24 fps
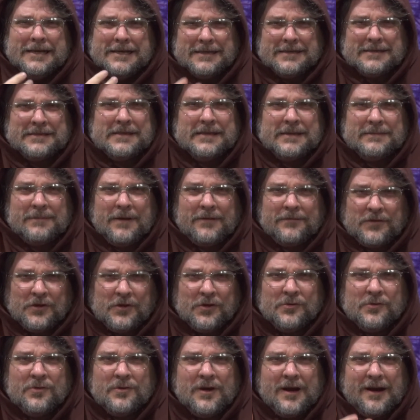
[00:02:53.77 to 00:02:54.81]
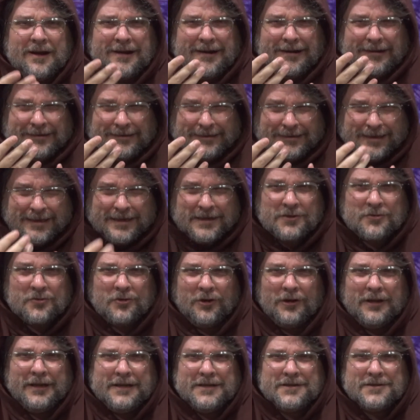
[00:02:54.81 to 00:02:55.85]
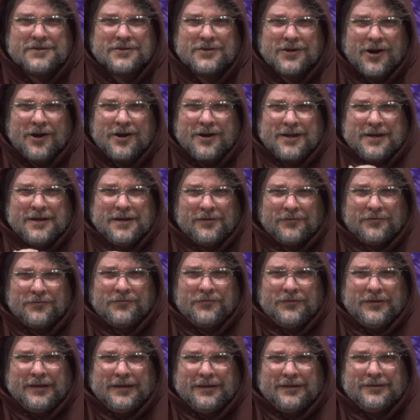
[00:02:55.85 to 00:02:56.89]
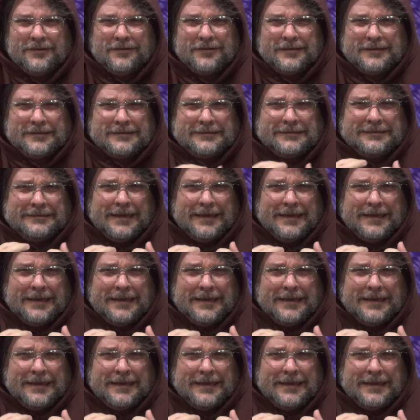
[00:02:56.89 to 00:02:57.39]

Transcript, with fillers: some of you are literally starting to feel the